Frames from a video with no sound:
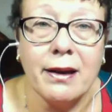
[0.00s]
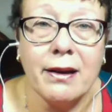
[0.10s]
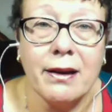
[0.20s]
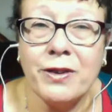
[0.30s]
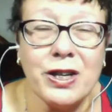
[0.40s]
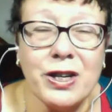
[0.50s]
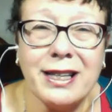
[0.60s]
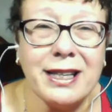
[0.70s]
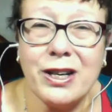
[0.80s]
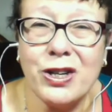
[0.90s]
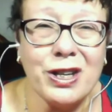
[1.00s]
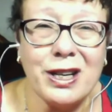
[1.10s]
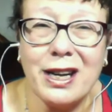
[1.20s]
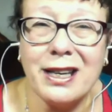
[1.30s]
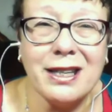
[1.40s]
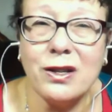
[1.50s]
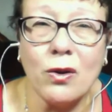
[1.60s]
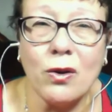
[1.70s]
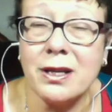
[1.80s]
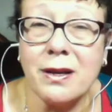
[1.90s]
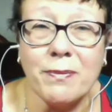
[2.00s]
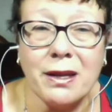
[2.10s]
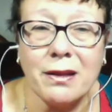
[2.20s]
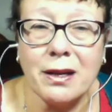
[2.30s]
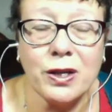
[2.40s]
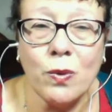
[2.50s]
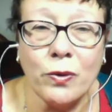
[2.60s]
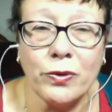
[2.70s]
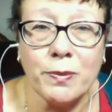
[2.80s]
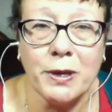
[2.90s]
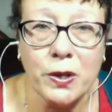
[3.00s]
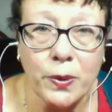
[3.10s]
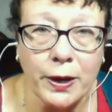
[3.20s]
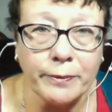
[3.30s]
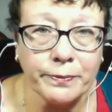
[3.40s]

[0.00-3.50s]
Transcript: visualization is not something that you want to be doing.